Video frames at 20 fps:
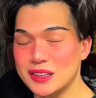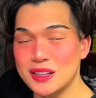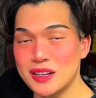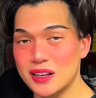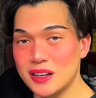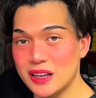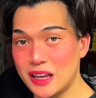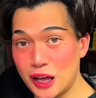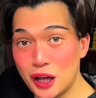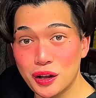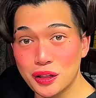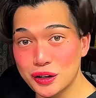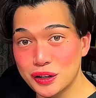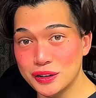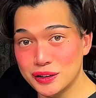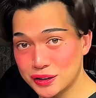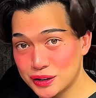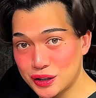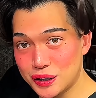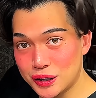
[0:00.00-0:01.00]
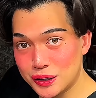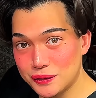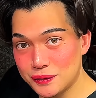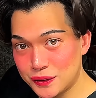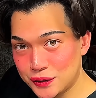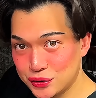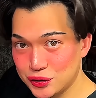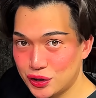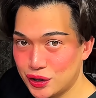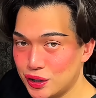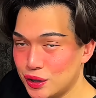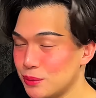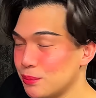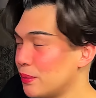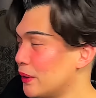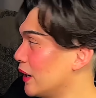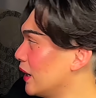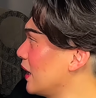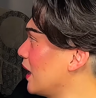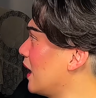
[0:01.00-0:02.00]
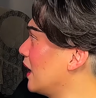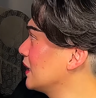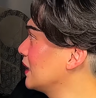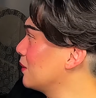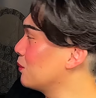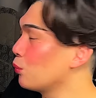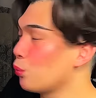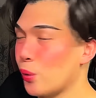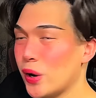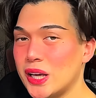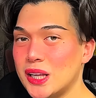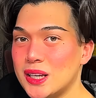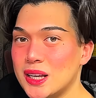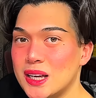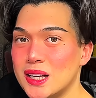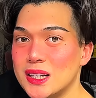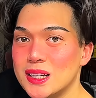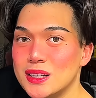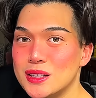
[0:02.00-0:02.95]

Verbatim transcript: a health concern for sure, but I am waiting